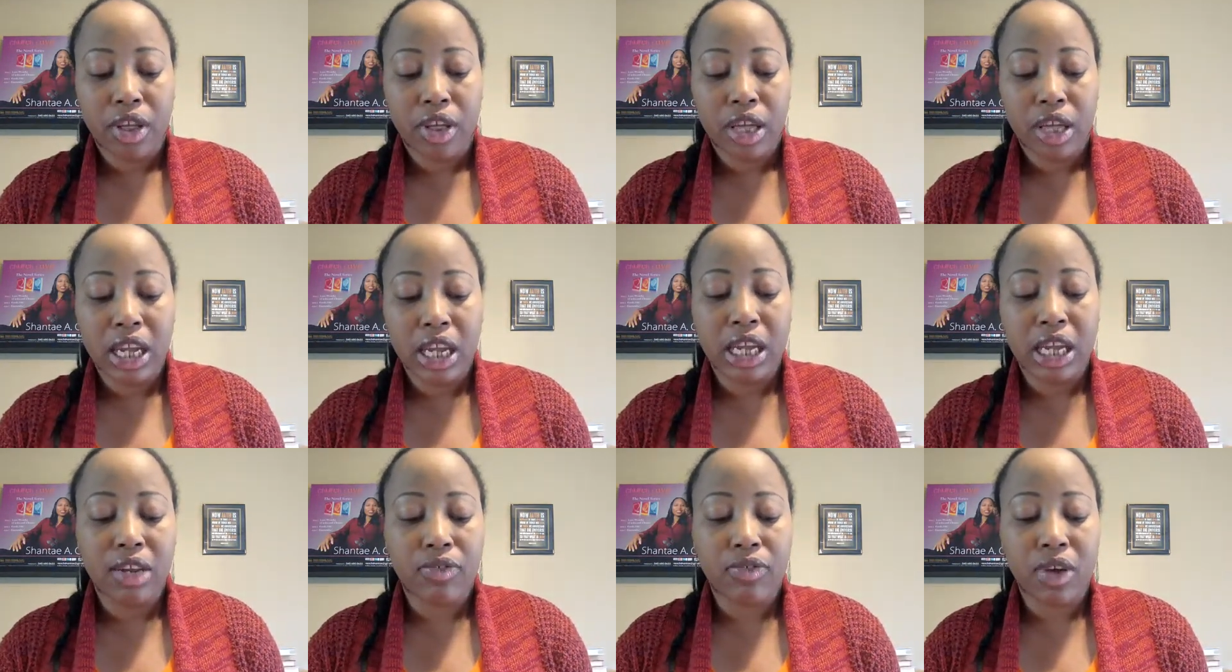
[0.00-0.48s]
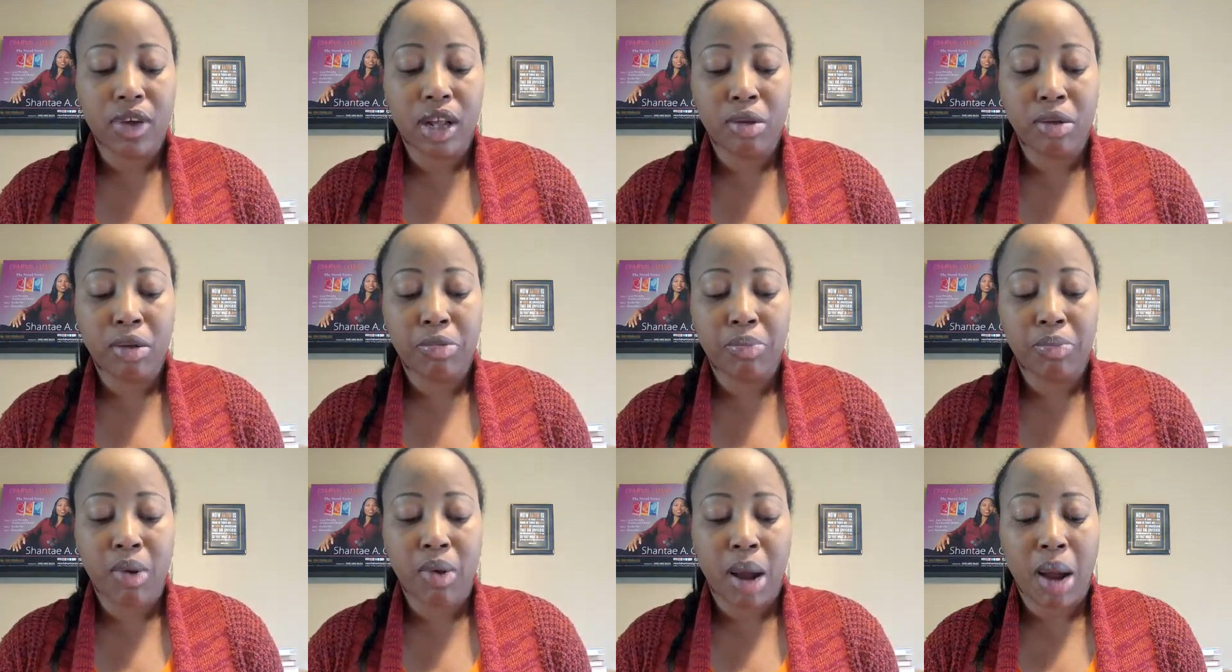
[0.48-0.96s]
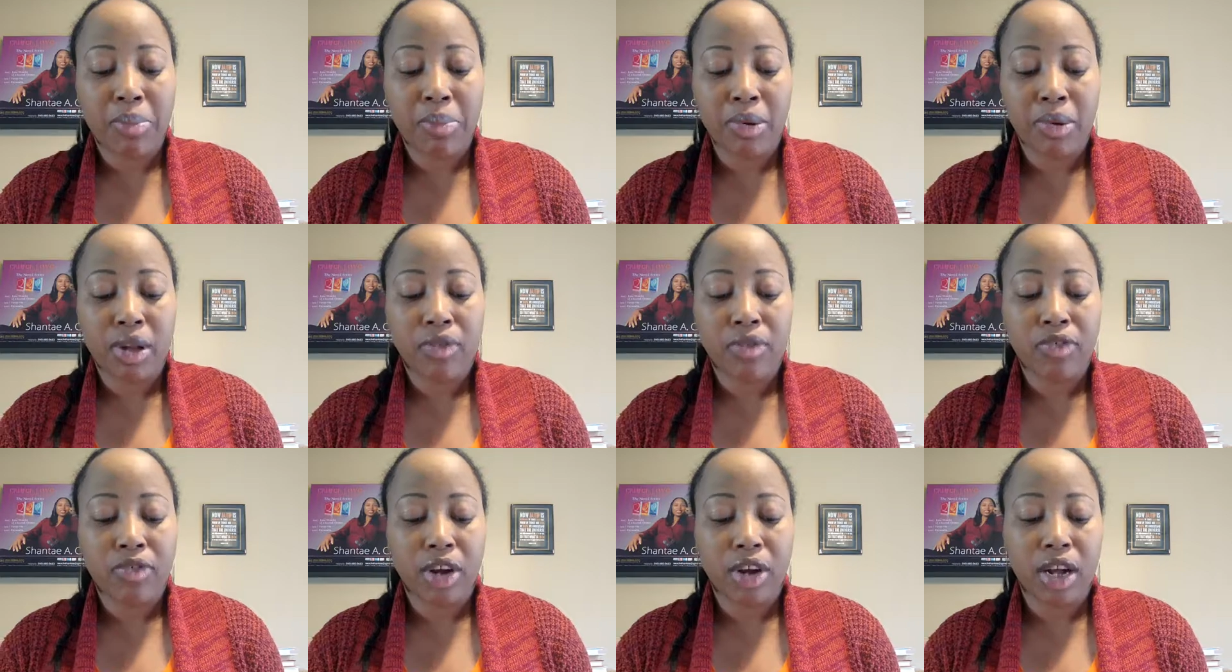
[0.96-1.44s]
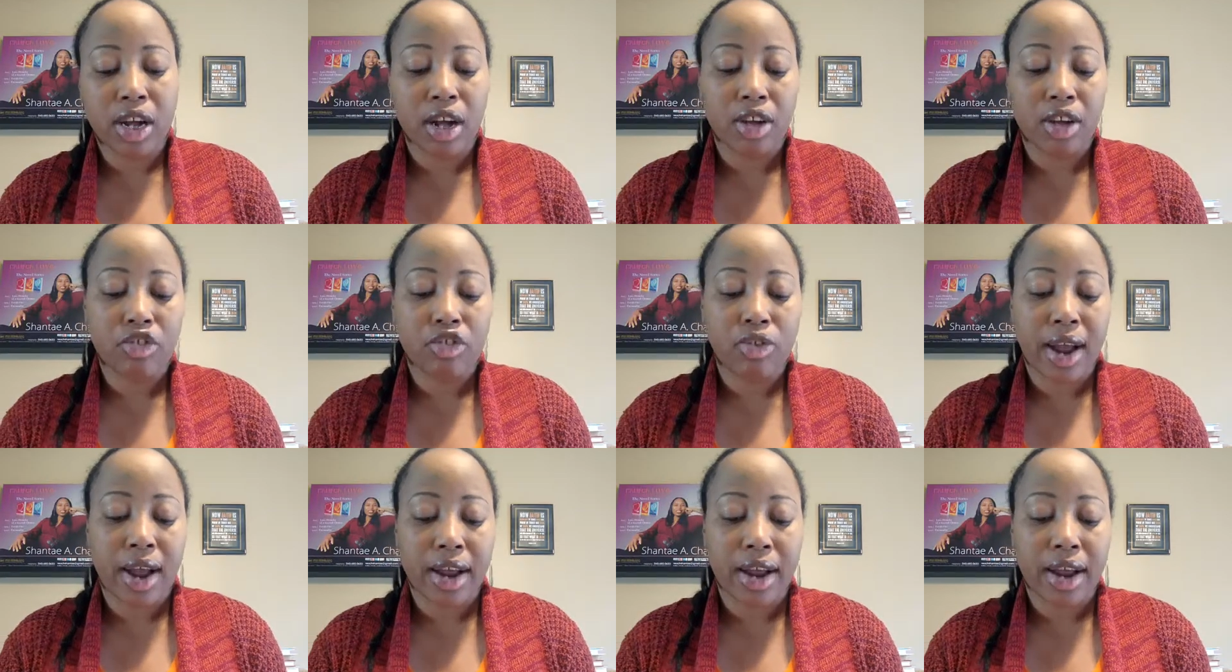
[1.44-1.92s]
He develops property for
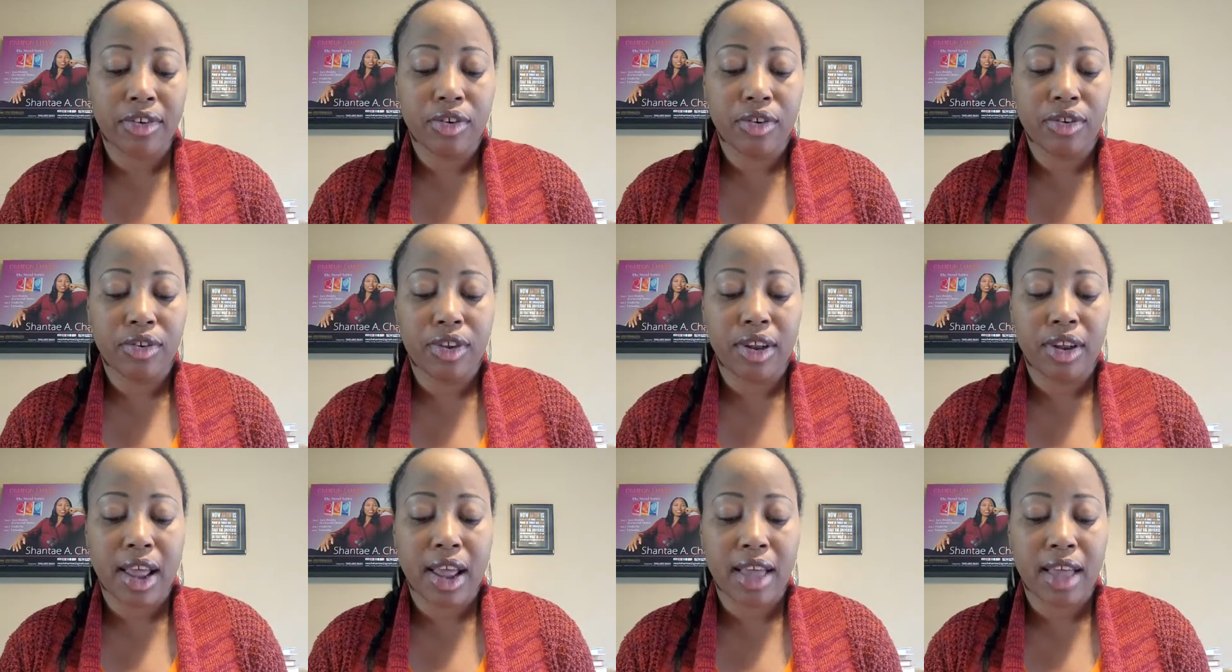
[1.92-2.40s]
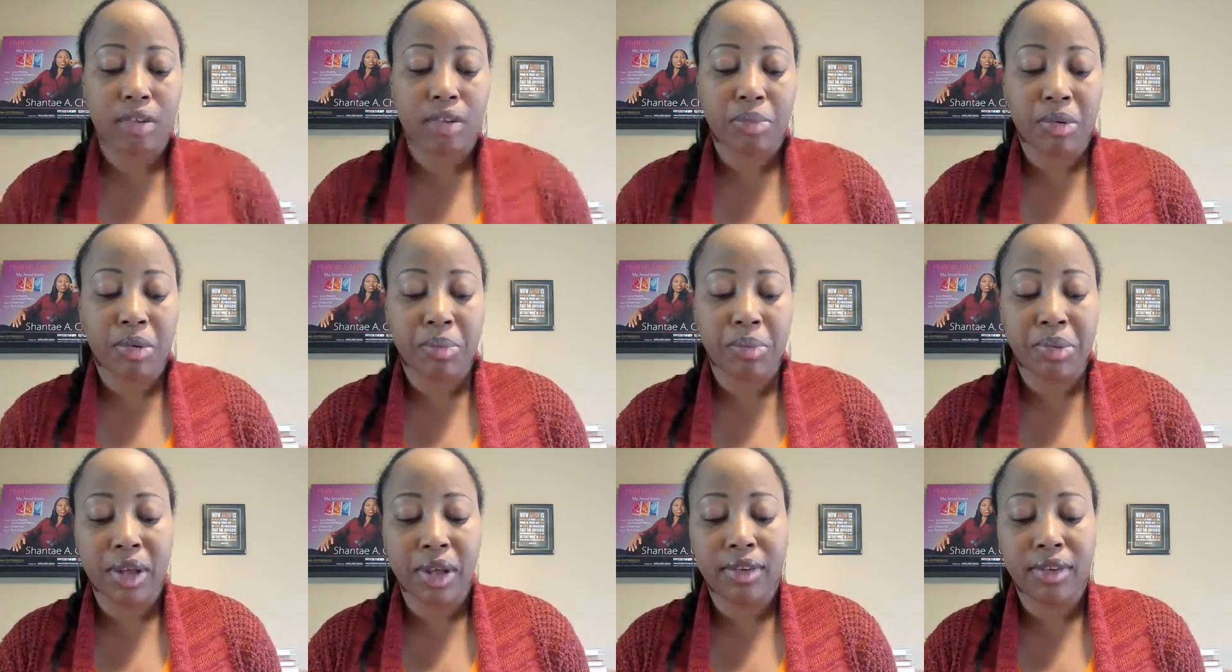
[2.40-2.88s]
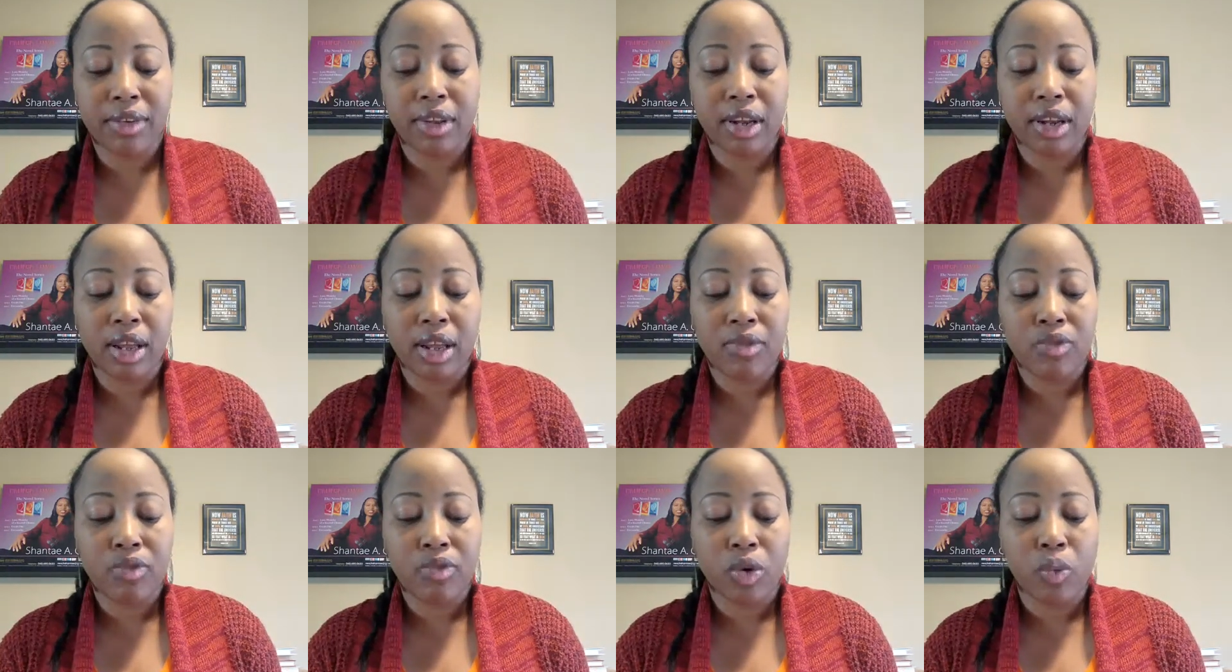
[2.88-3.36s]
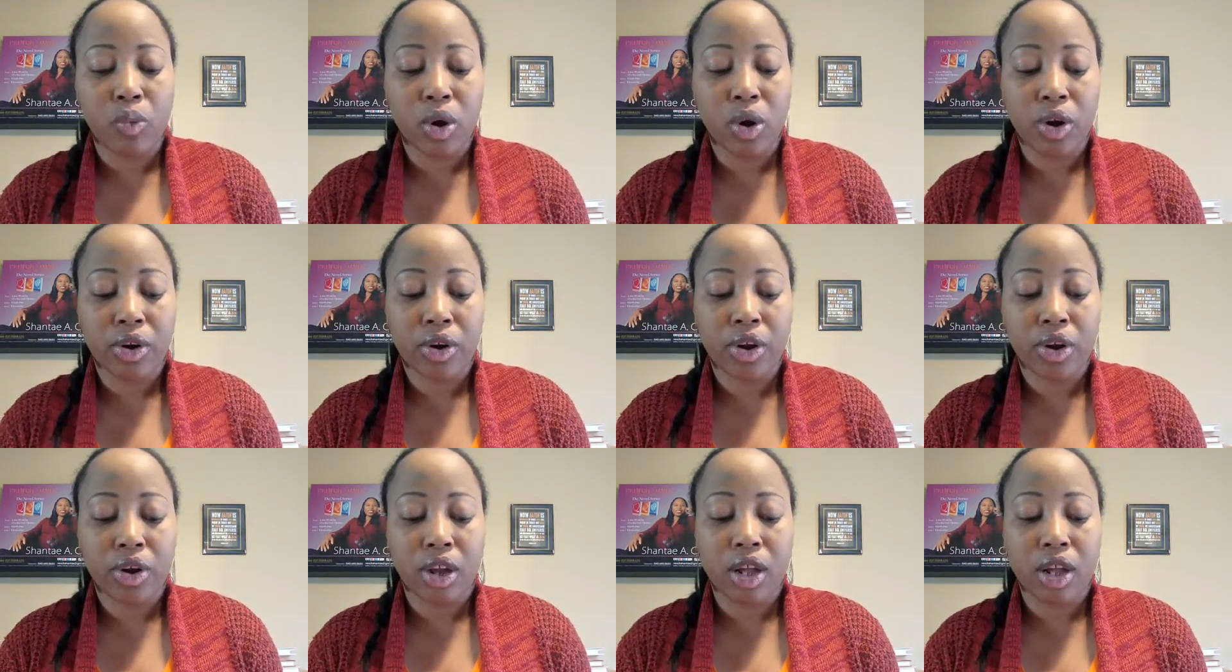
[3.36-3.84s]
contractors and has a propensity for
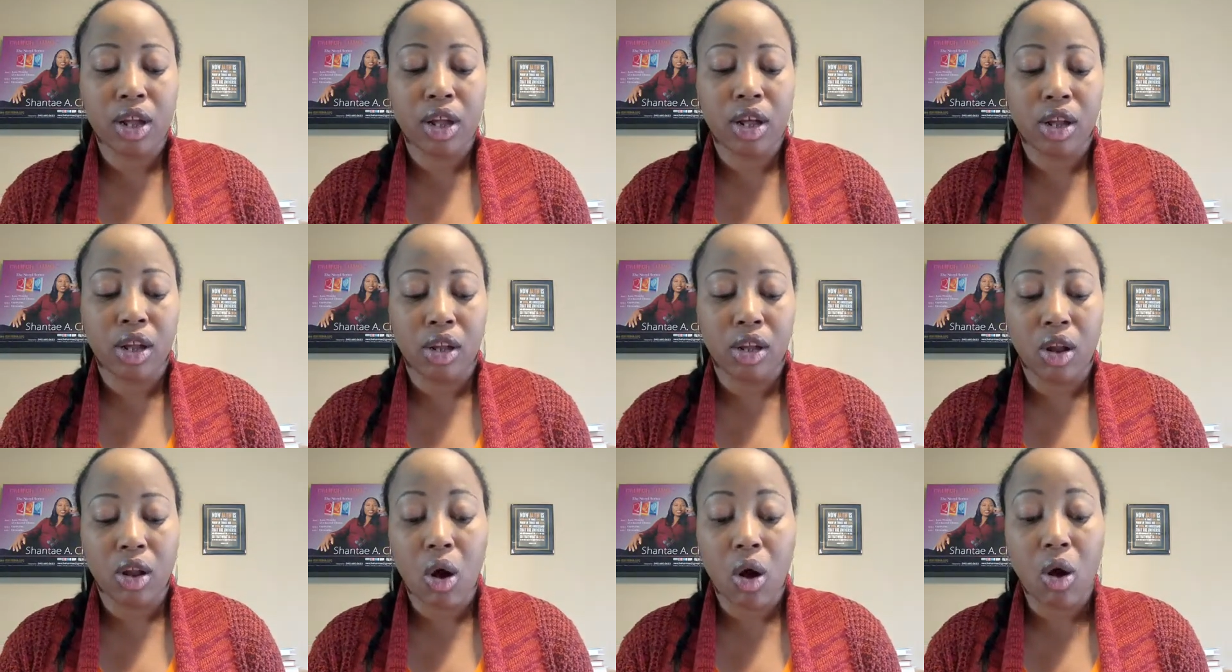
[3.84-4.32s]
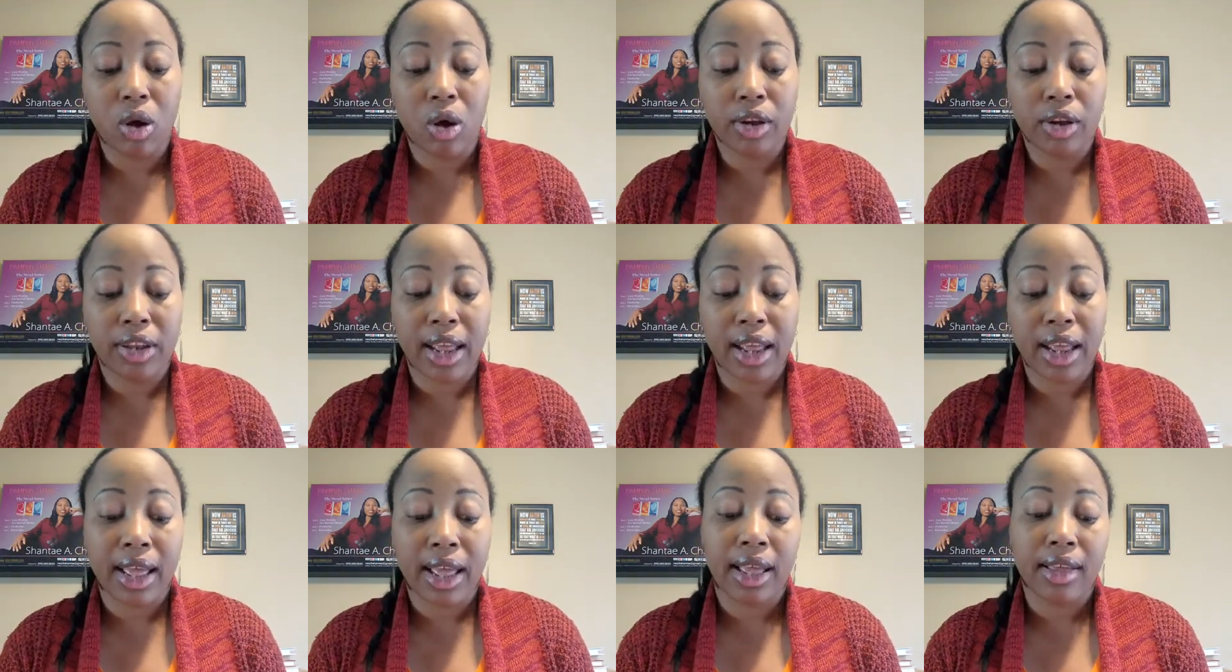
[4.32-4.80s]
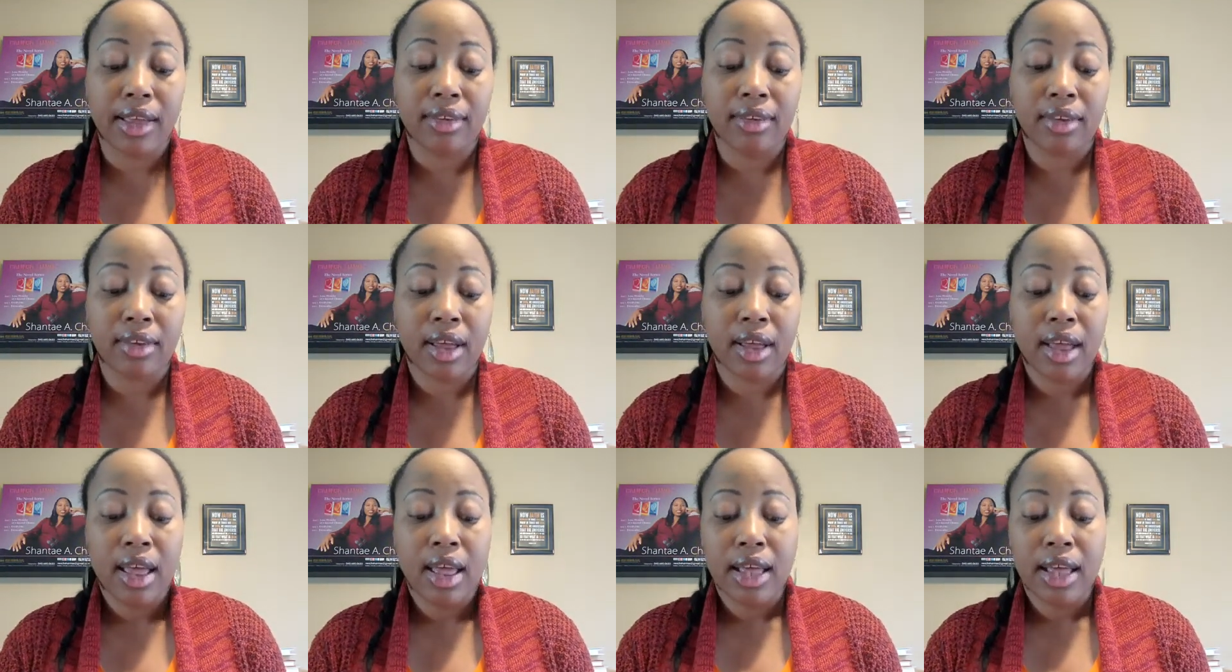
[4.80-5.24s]
working long days.